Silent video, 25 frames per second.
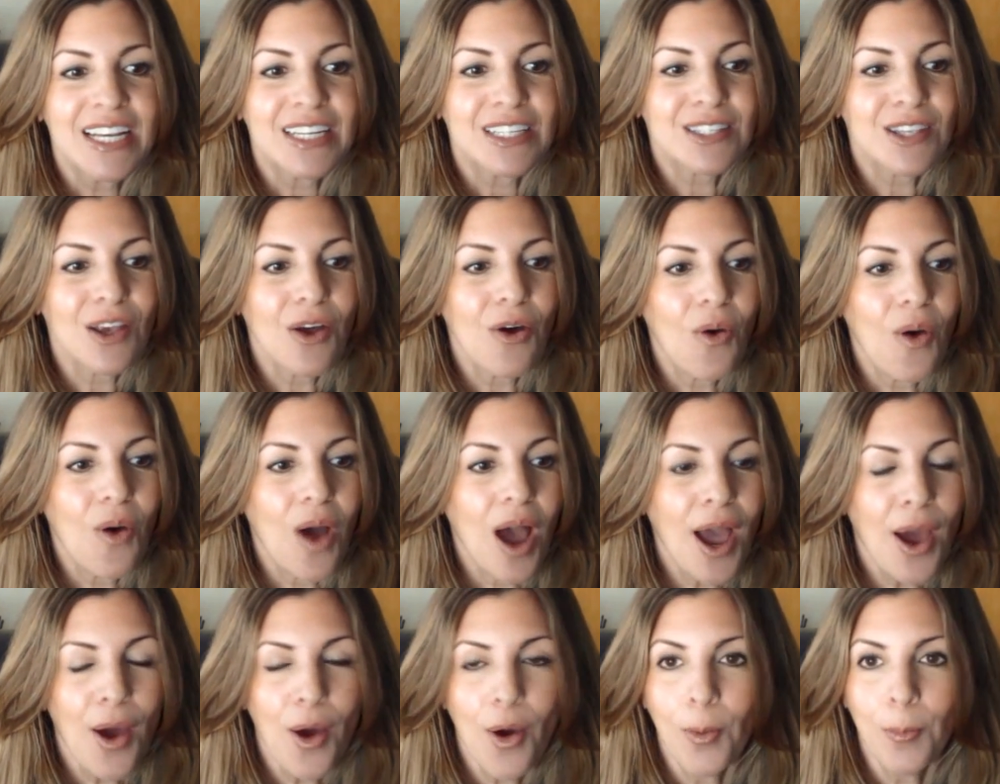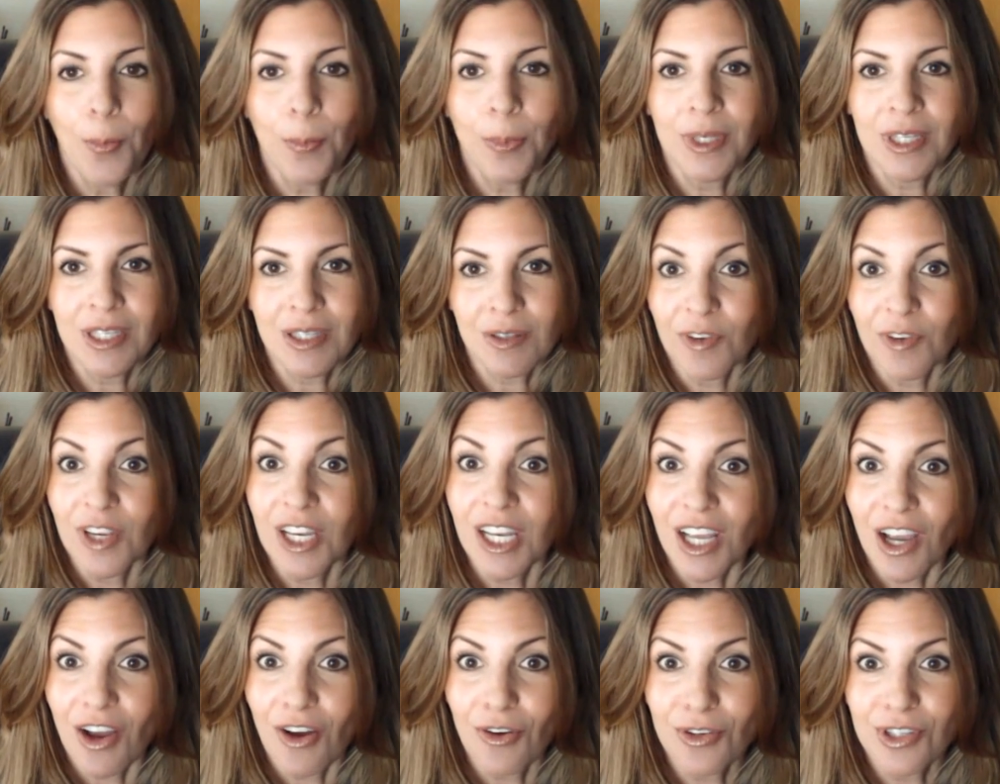So I hope this
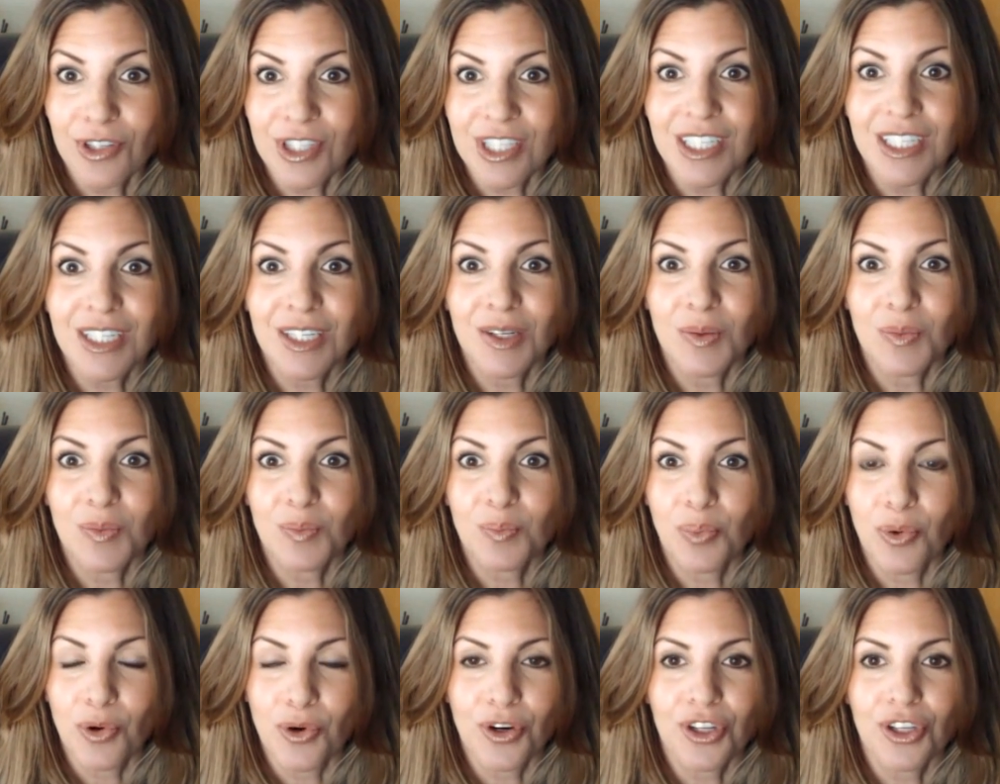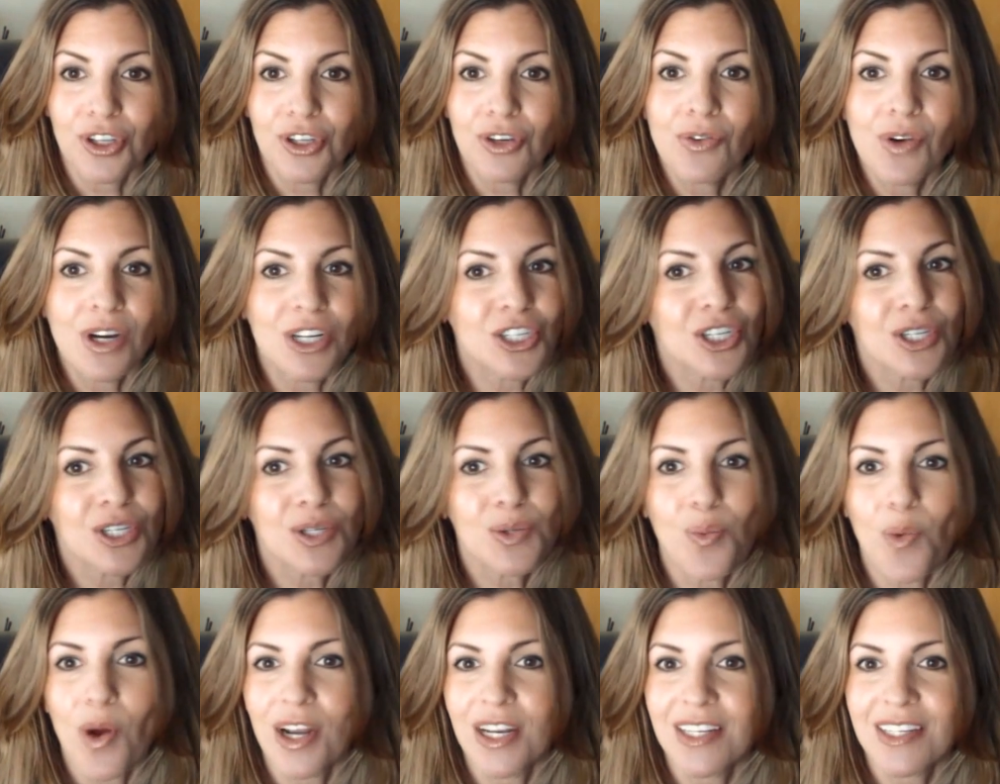video didn't bore you. I
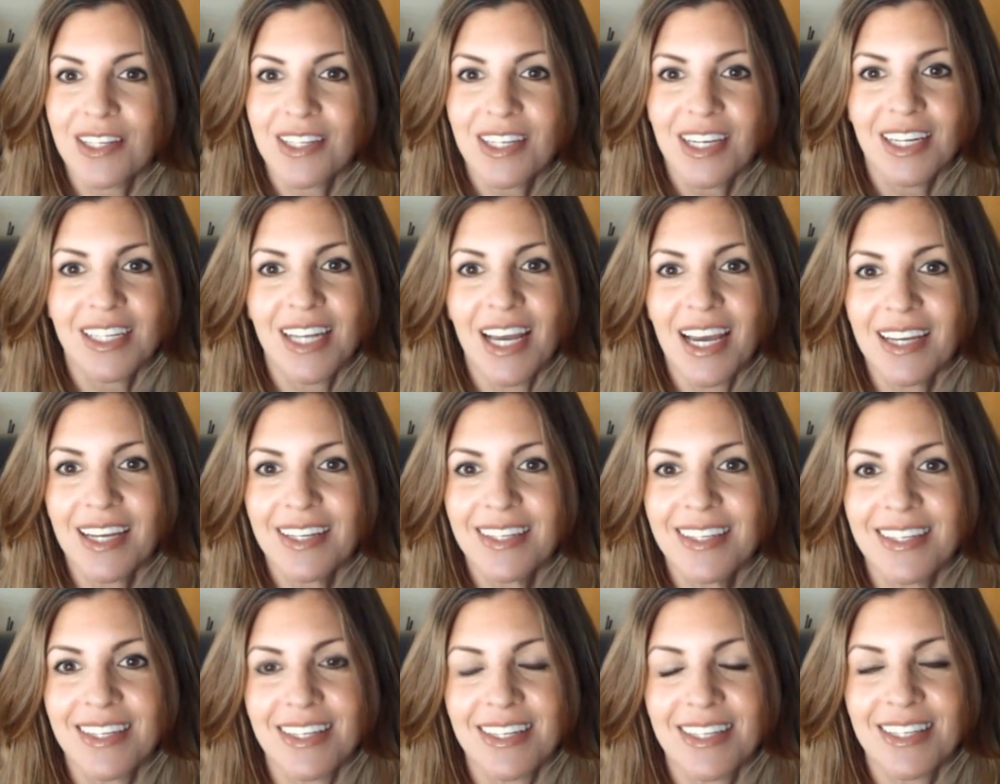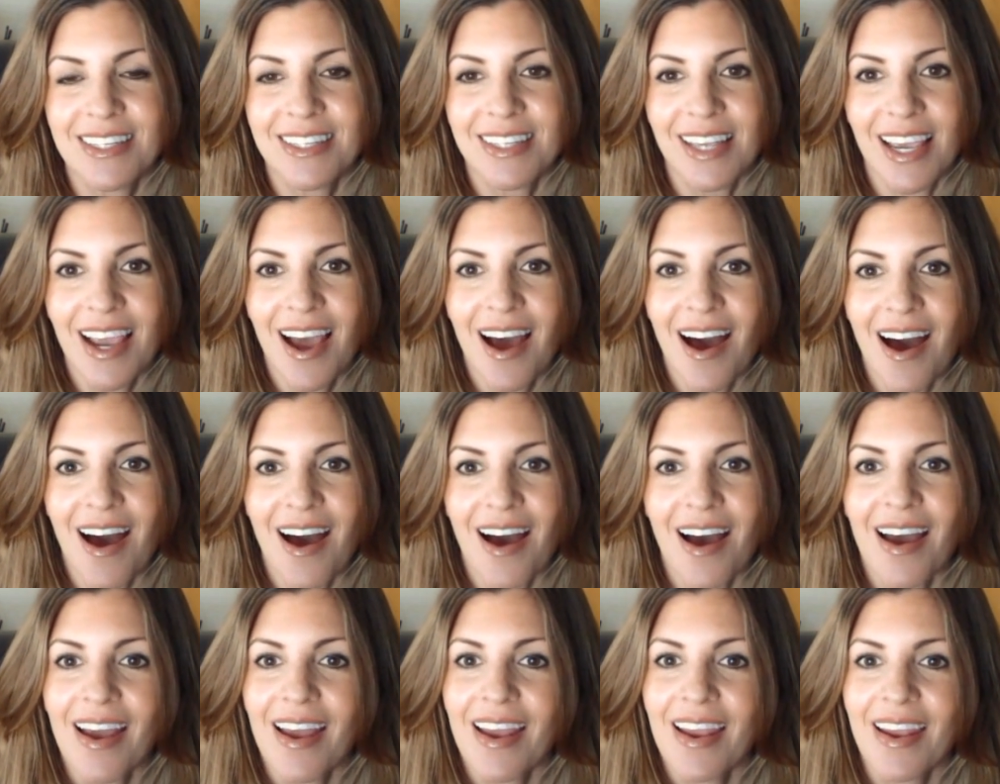just wanted to connect and say
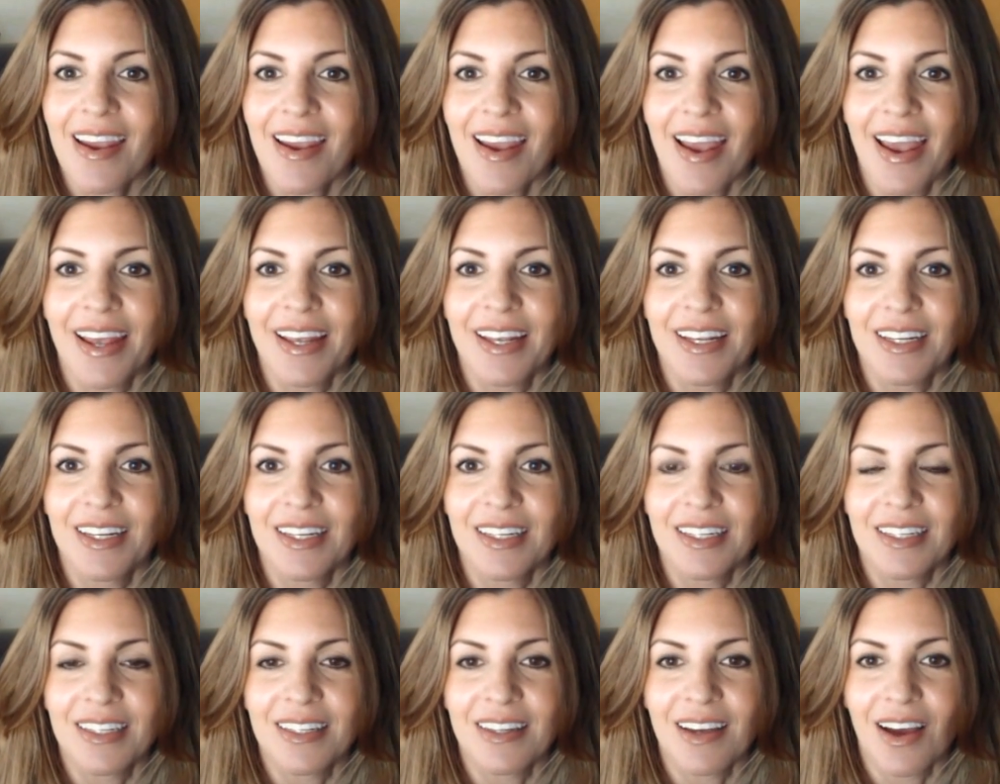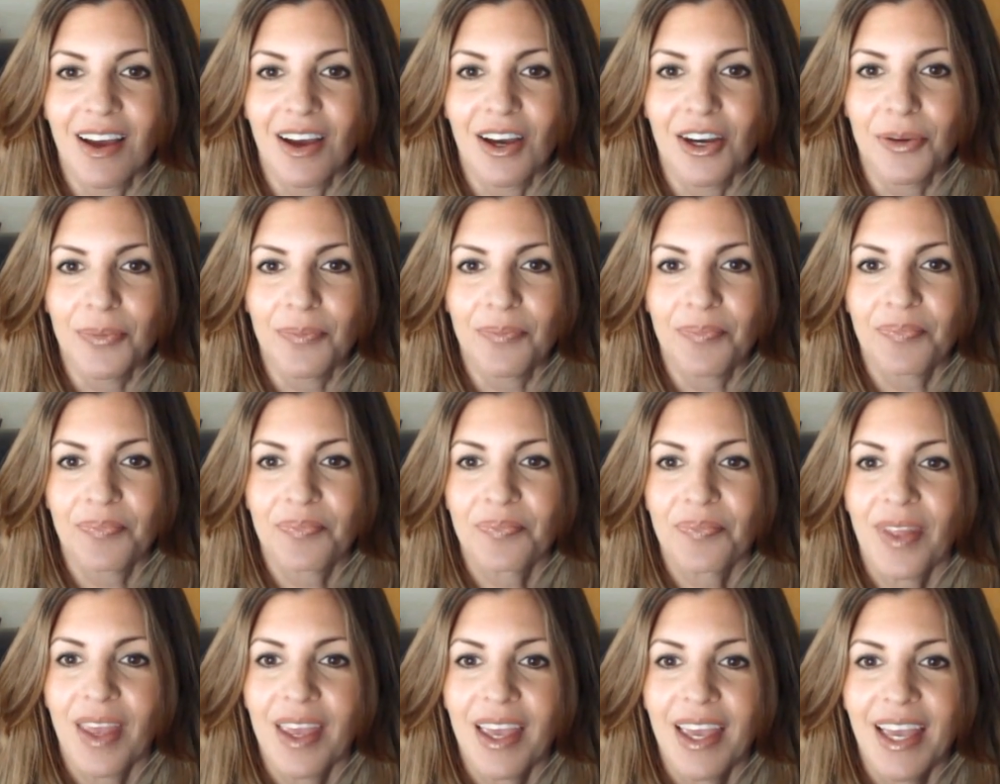hi and um,